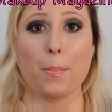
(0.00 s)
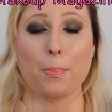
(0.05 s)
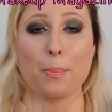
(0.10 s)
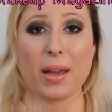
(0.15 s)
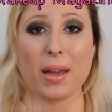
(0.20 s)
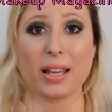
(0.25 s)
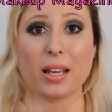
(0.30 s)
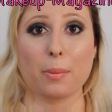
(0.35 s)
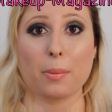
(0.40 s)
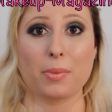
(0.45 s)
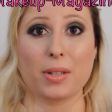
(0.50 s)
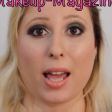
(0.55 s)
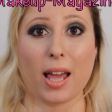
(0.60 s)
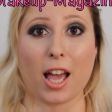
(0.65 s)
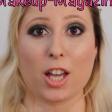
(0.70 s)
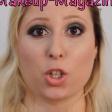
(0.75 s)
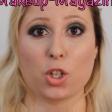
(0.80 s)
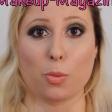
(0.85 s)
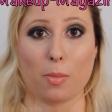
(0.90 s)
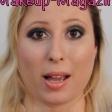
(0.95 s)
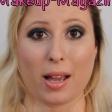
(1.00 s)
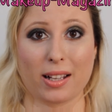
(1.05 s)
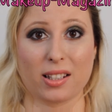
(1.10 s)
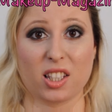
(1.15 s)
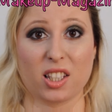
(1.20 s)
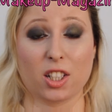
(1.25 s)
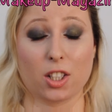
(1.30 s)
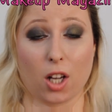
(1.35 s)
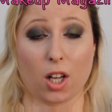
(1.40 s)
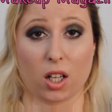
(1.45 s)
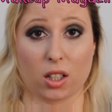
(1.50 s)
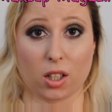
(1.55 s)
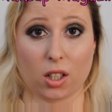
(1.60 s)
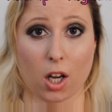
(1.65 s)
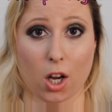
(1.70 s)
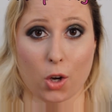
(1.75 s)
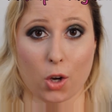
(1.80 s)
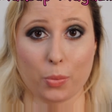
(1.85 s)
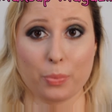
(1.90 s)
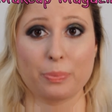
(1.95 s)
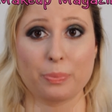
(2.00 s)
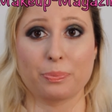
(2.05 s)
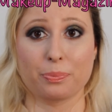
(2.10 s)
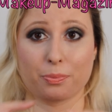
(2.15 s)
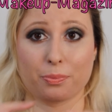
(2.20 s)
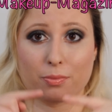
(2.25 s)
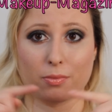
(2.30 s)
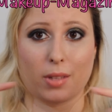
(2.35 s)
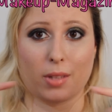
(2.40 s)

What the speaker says: makeup-magazine.com,